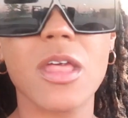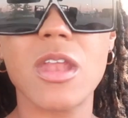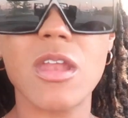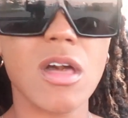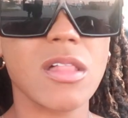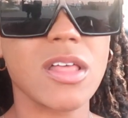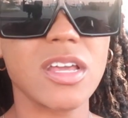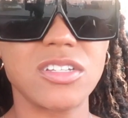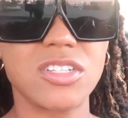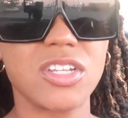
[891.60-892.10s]
and
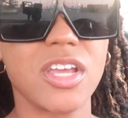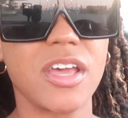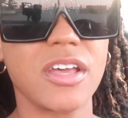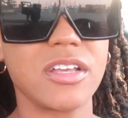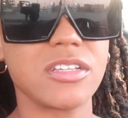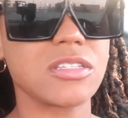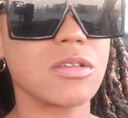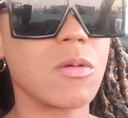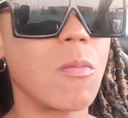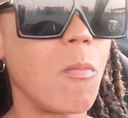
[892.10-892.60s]
all that
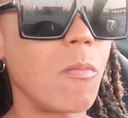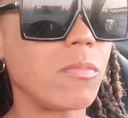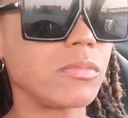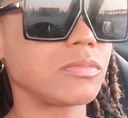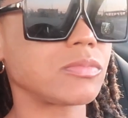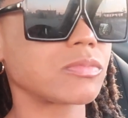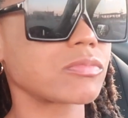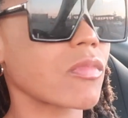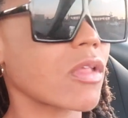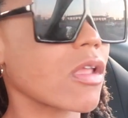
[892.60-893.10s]
jazz.
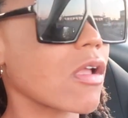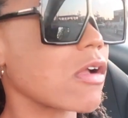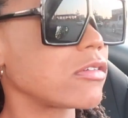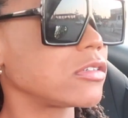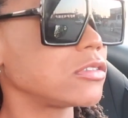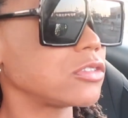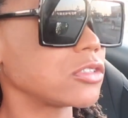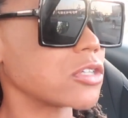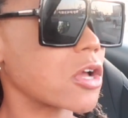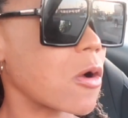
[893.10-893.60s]

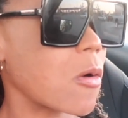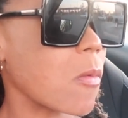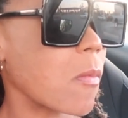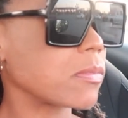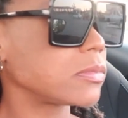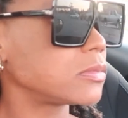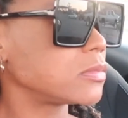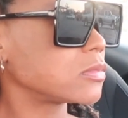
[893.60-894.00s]
So,